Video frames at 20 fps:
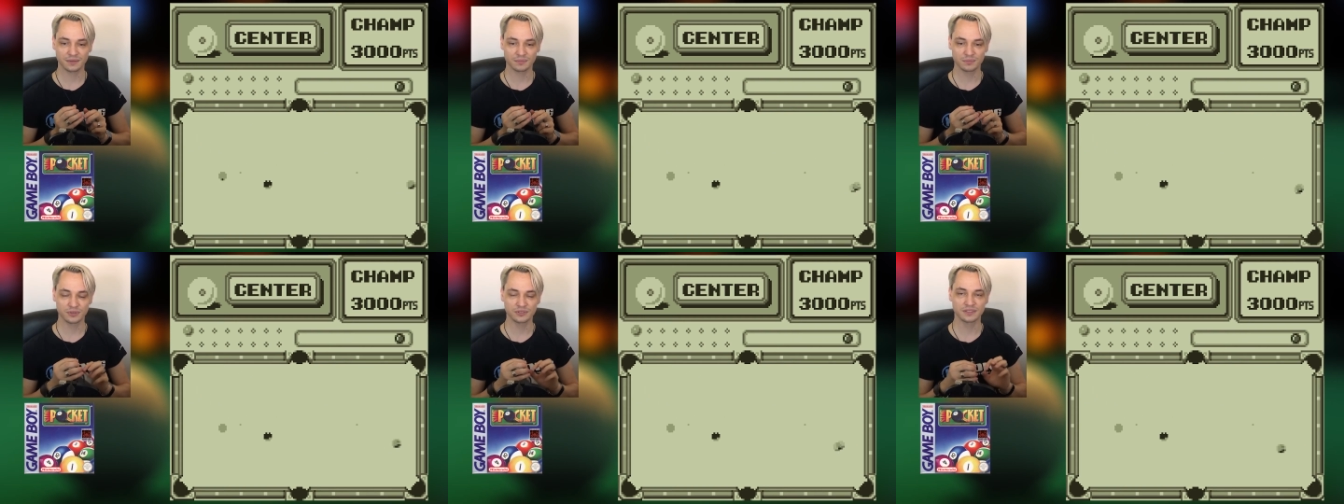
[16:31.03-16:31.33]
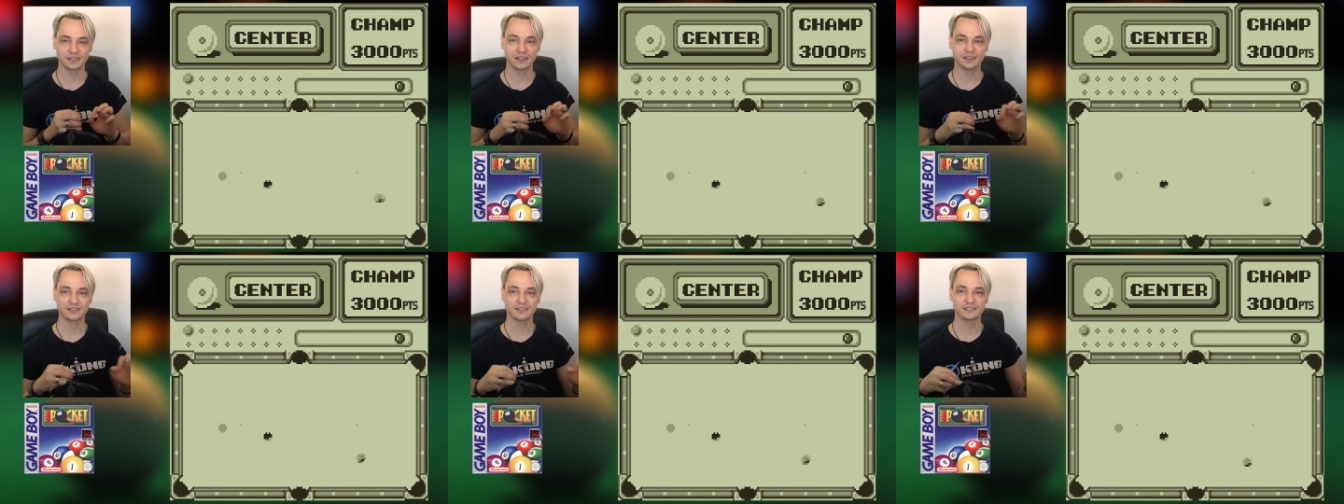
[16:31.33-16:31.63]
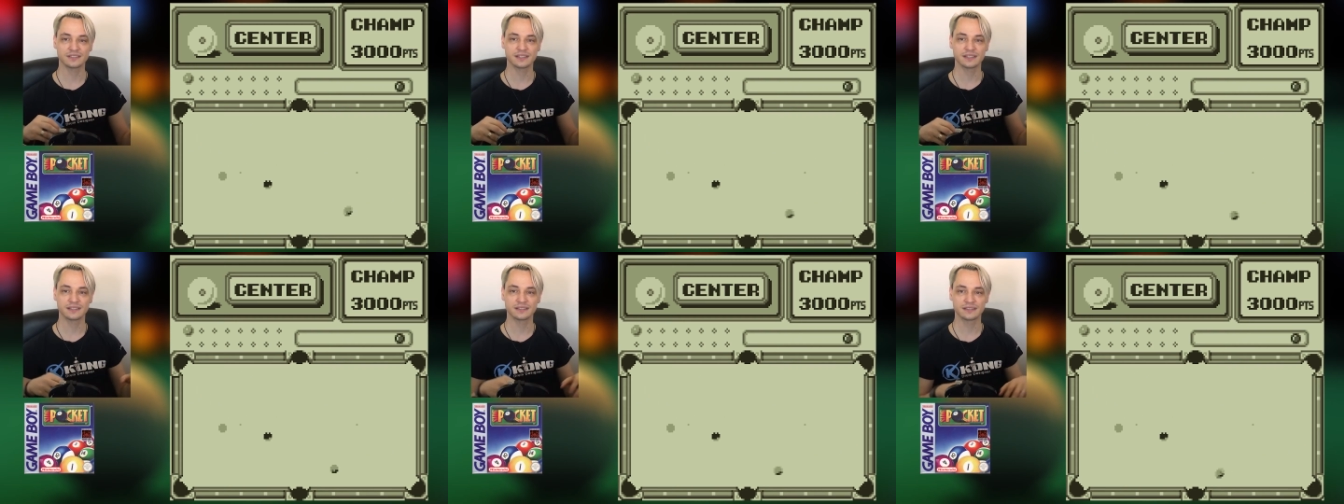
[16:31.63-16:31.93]
puts it out
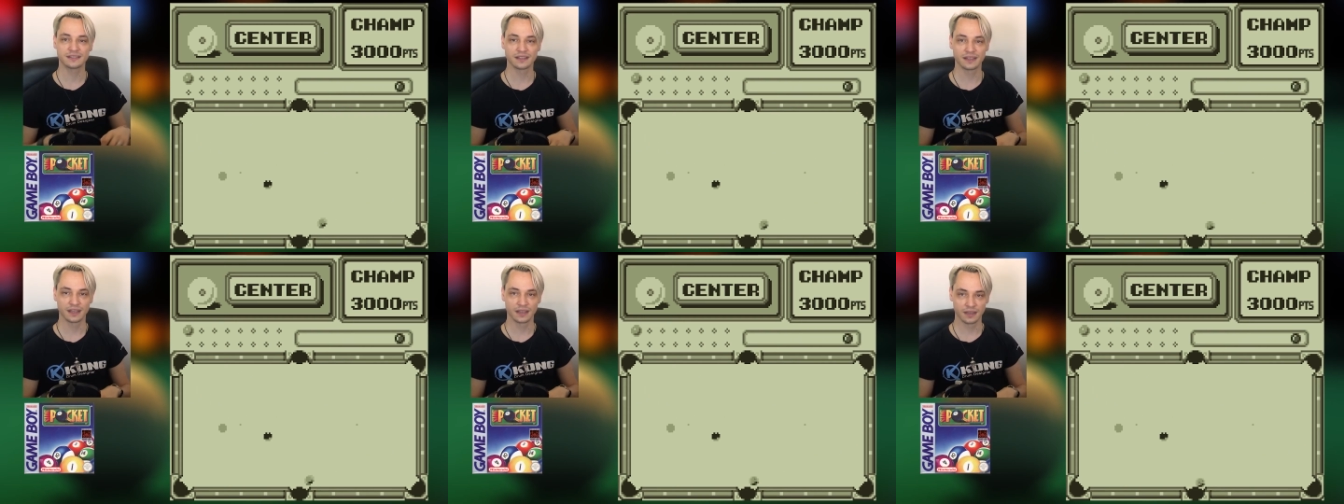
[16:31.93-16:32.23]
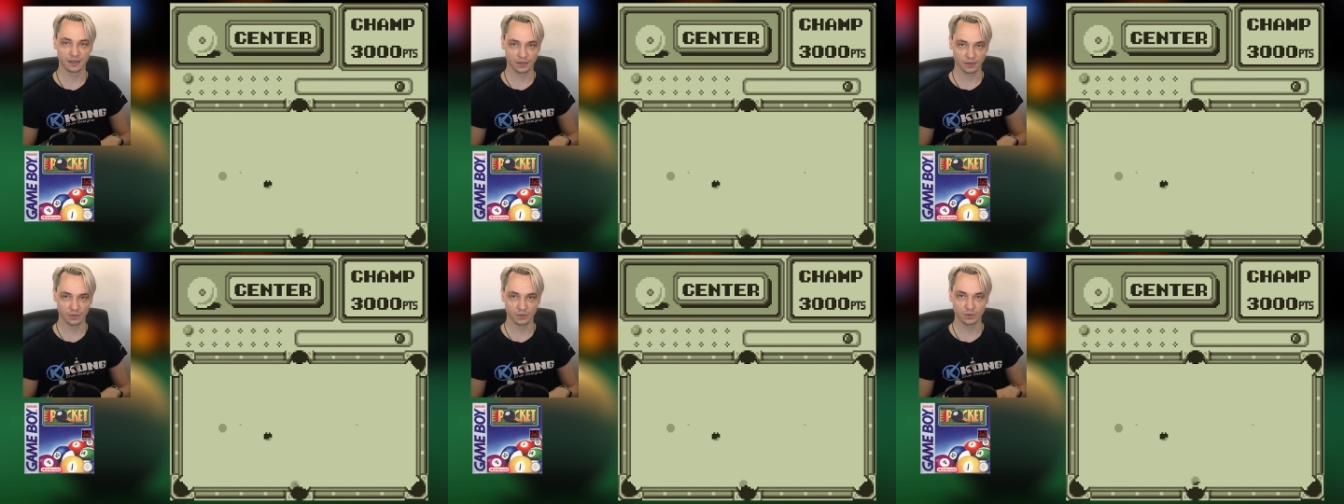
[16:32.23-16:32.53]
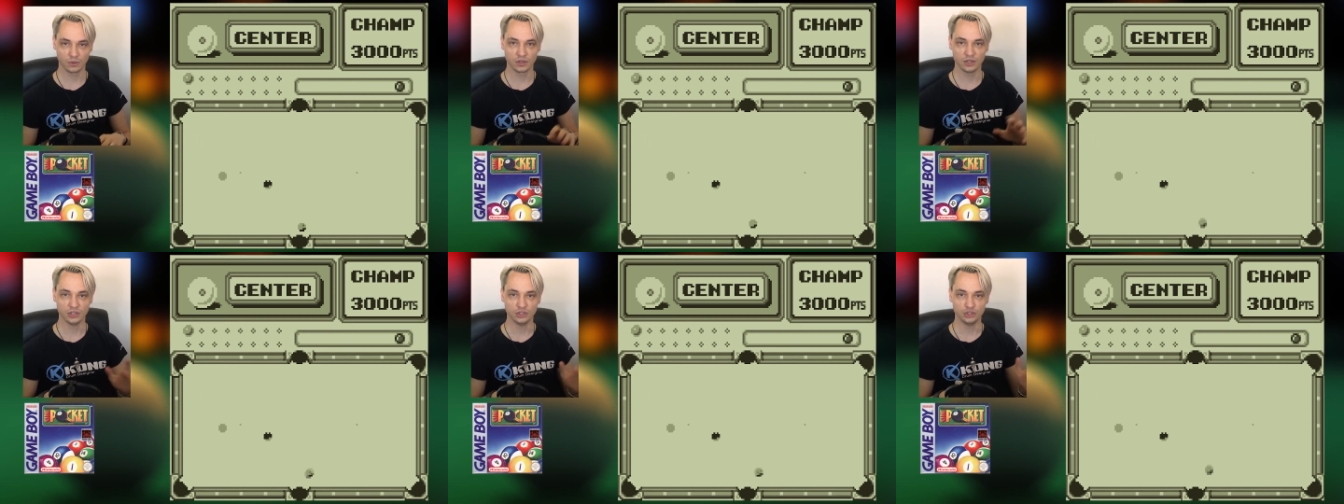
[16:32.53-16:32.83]
and says
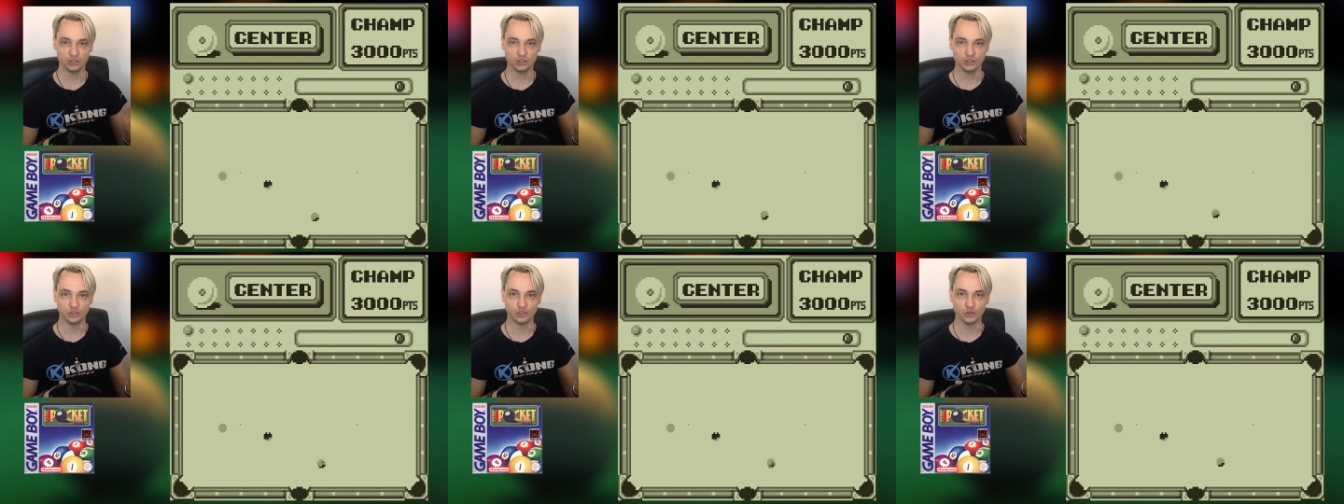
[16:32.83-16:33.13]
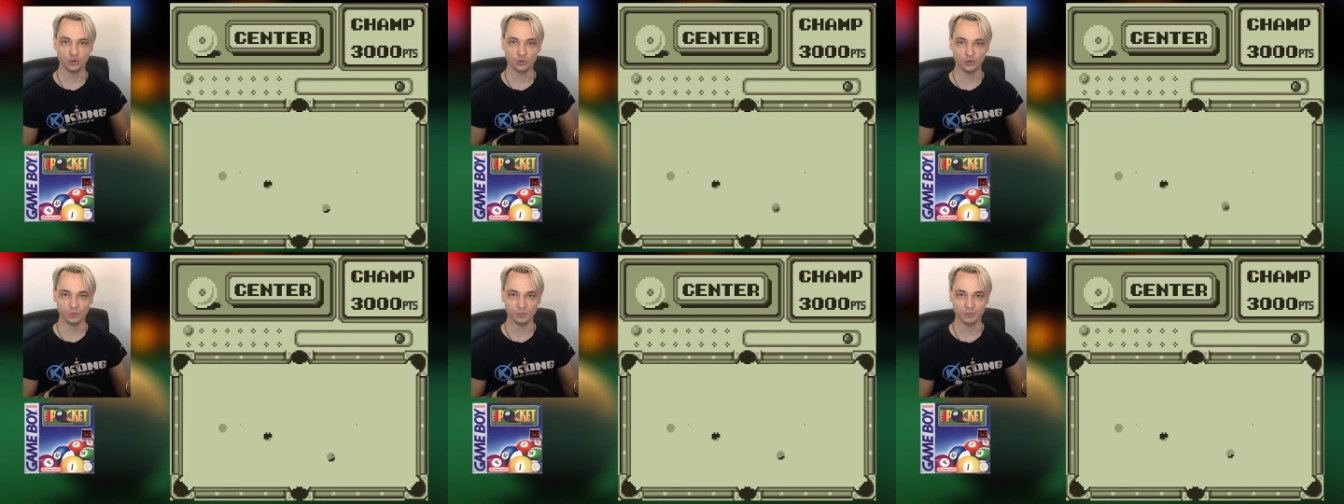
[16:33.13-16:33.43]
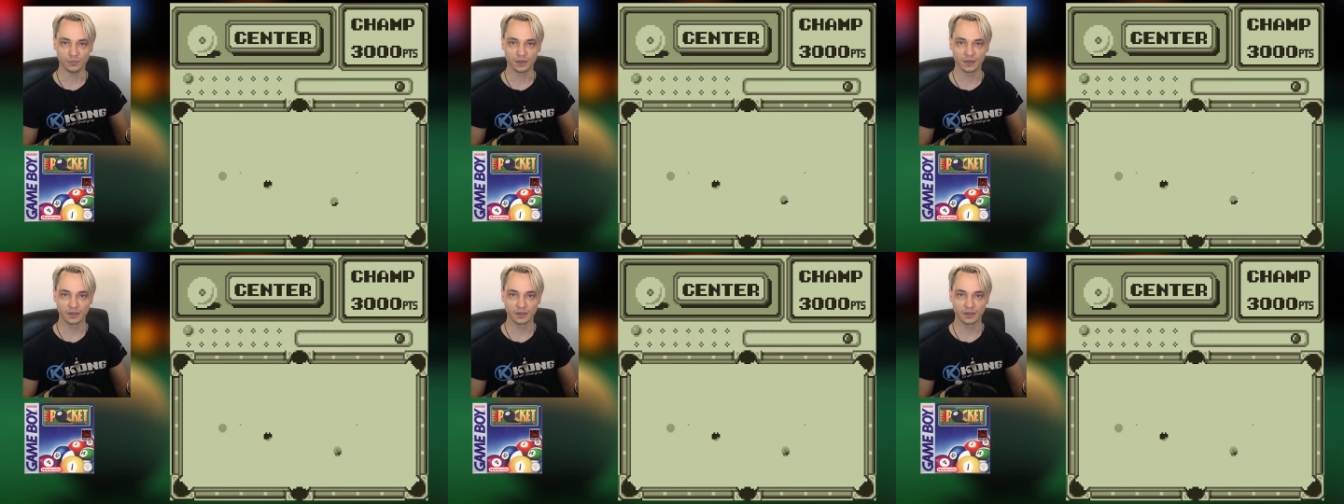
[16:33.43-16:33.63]
Doom.